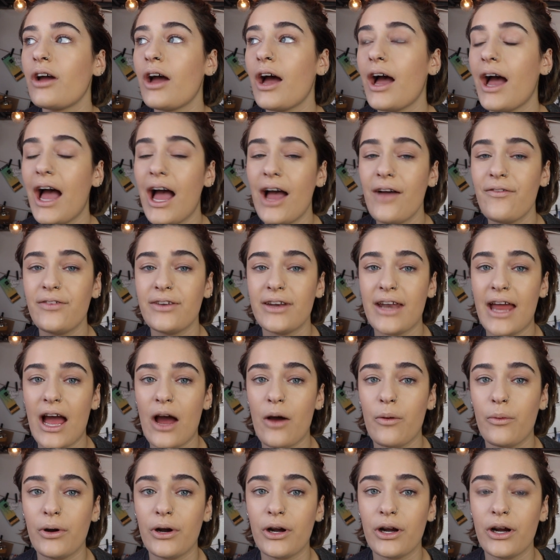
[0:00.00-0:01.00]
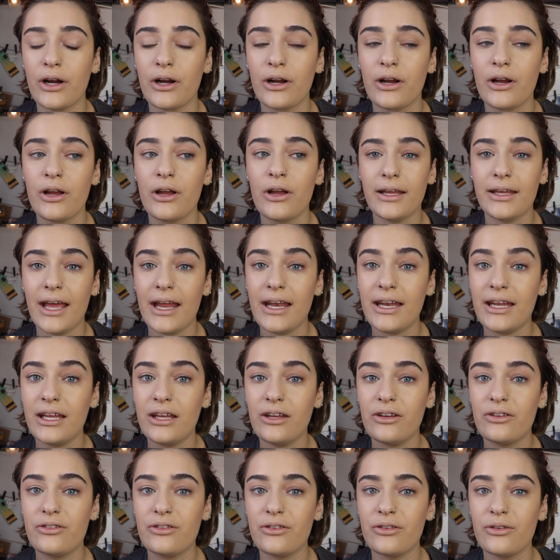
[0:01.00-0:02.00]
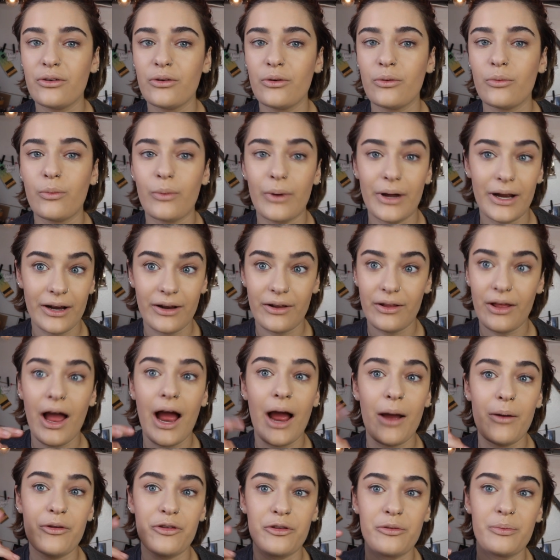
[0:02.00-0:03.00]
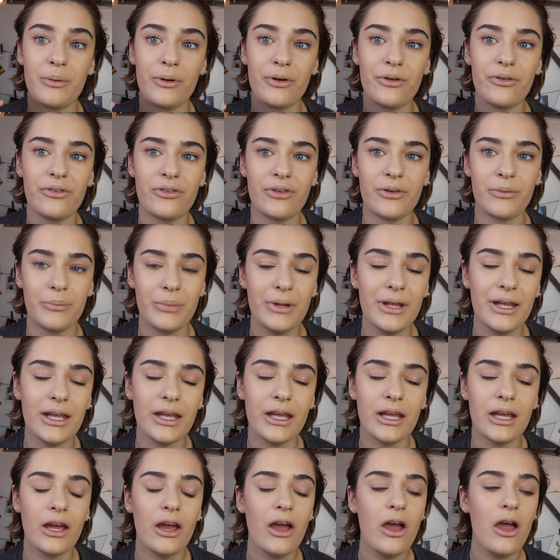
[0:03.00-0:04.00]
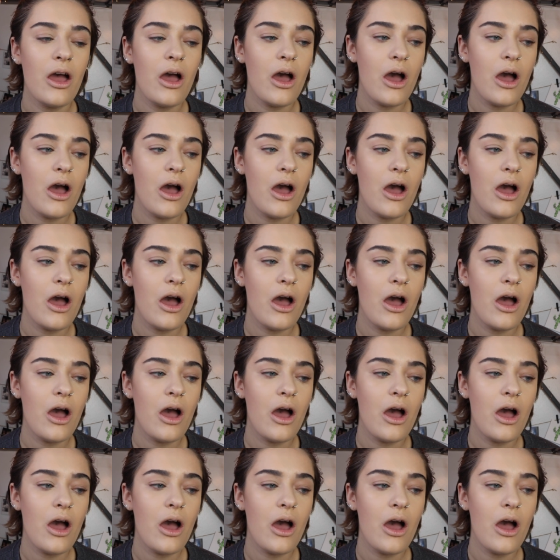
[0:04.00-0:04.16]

a half an hour getting to where I was supposed to be,